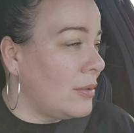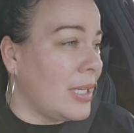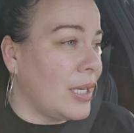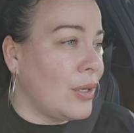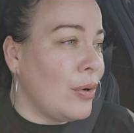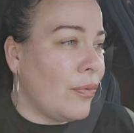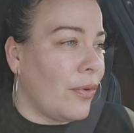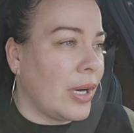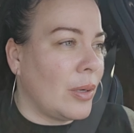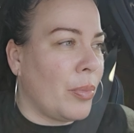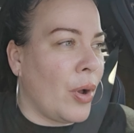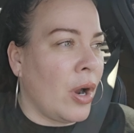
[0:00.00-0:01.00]
there's like no
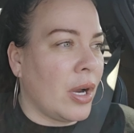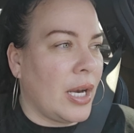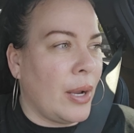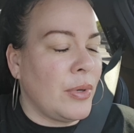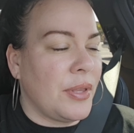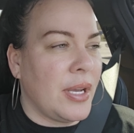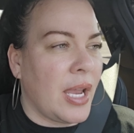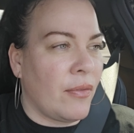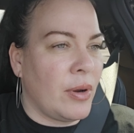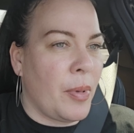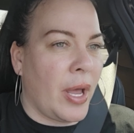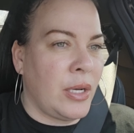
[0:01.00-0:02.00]
friggin' parking. I would think
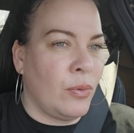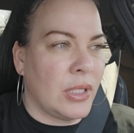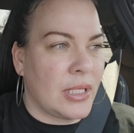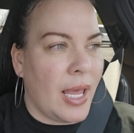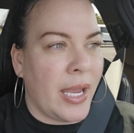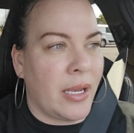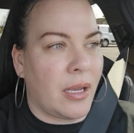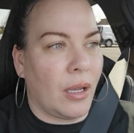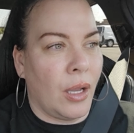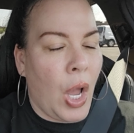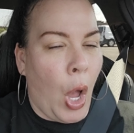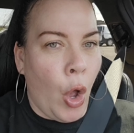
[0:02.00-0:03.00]
everybody was like
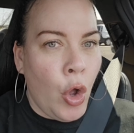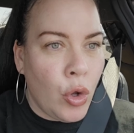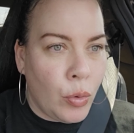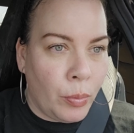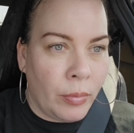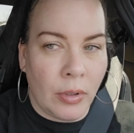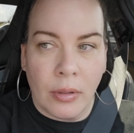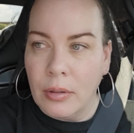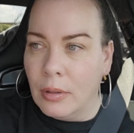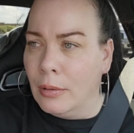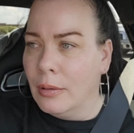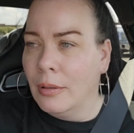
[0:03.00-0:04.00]
home
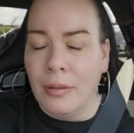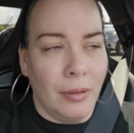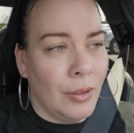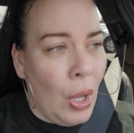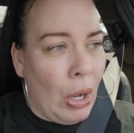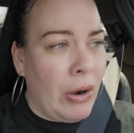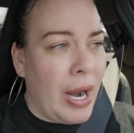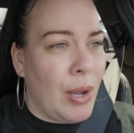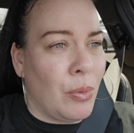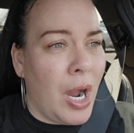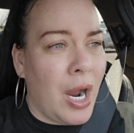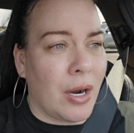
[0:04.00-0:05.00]
or
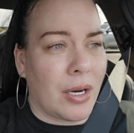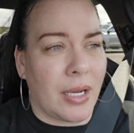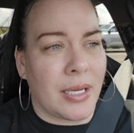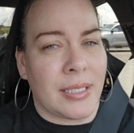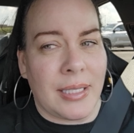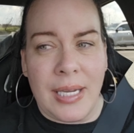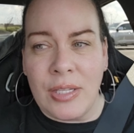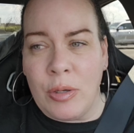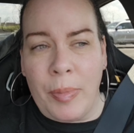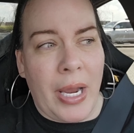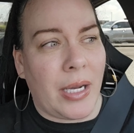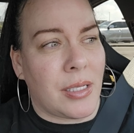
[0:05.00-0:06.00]
at work because the kids
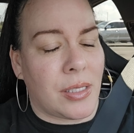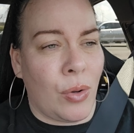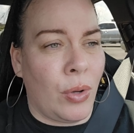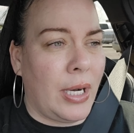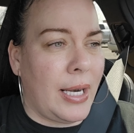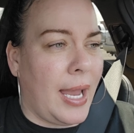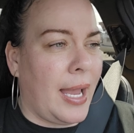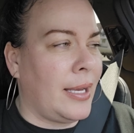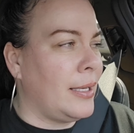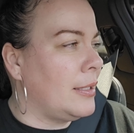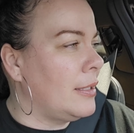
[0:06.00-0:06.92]
are back in school today.